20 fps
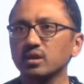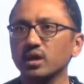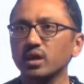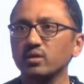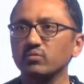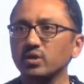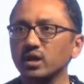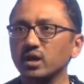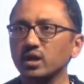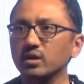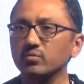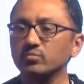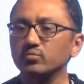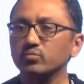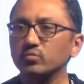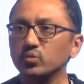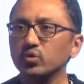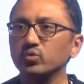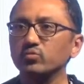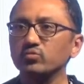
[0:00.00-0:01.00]
and we can
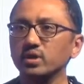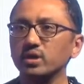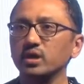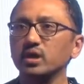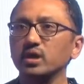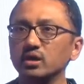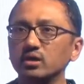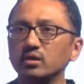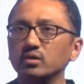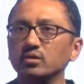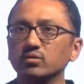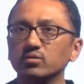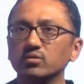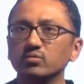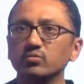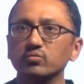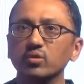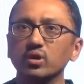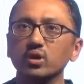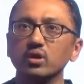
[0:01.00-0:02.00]
move the needle
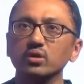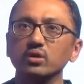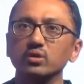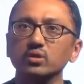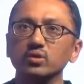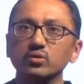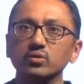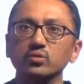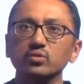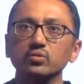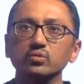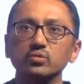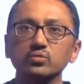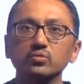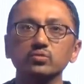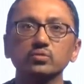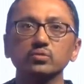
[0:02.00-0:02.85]
for to